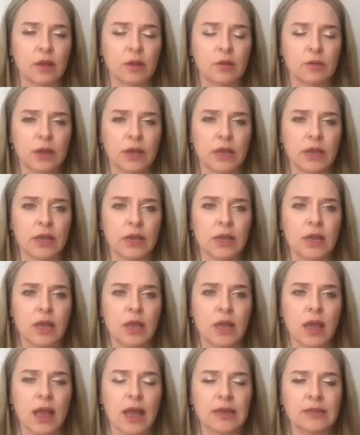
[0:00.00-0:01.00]
Okay.
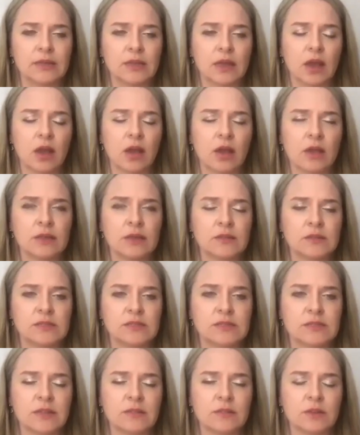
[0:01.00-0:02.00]
And I
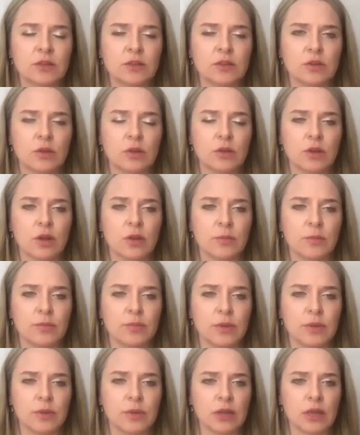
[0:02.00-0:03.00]
understand that your
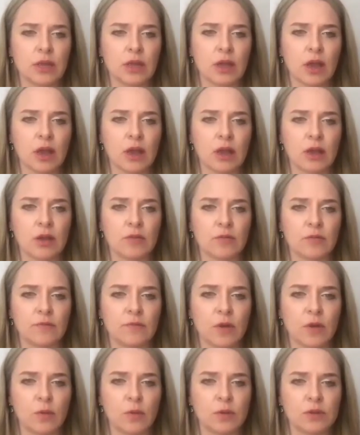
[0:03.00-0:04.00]
company
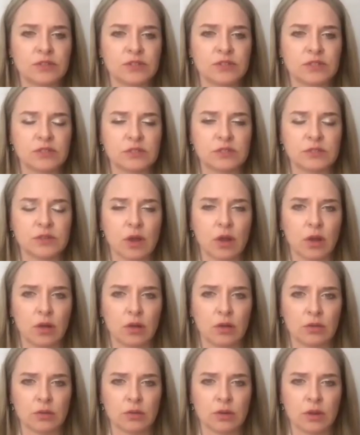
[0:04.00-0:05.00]
focuses
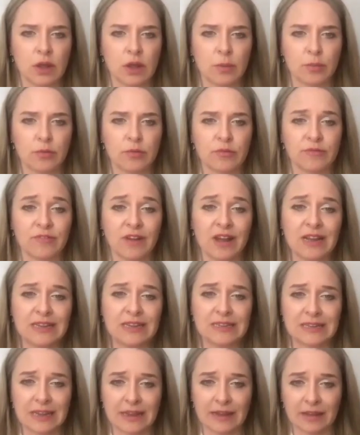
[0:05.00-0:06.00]
on
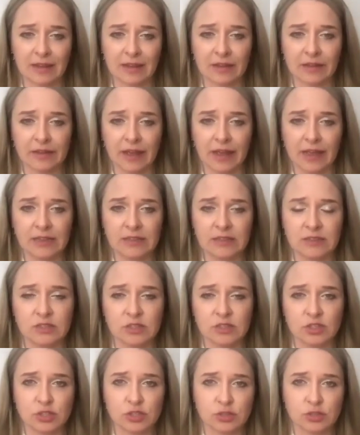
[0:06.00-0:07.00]
providing a
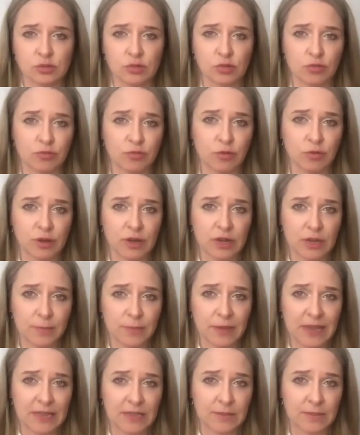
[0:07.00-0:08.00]
digital chronic
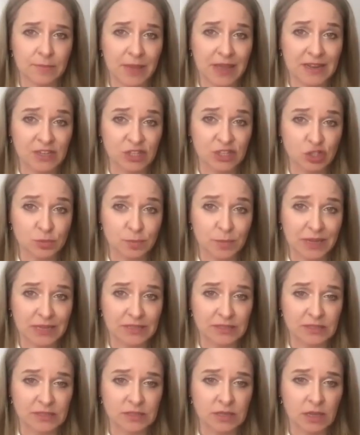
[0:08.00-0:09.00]
pain
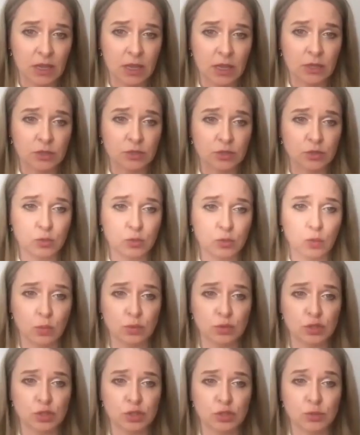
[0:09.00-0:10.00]
management
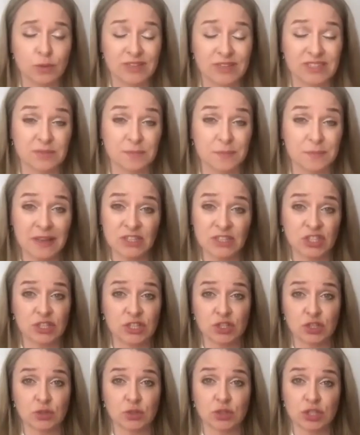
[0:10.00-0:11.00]
tools to, especially
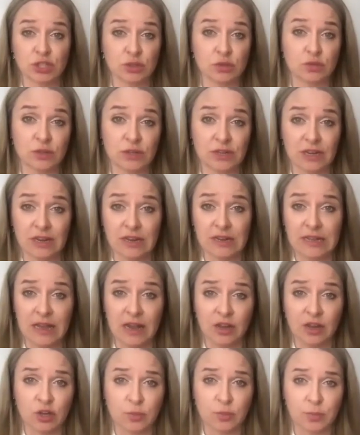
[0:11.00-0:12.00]
to children and
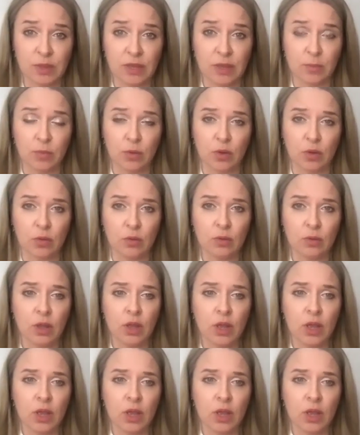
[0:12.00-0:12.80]
young people.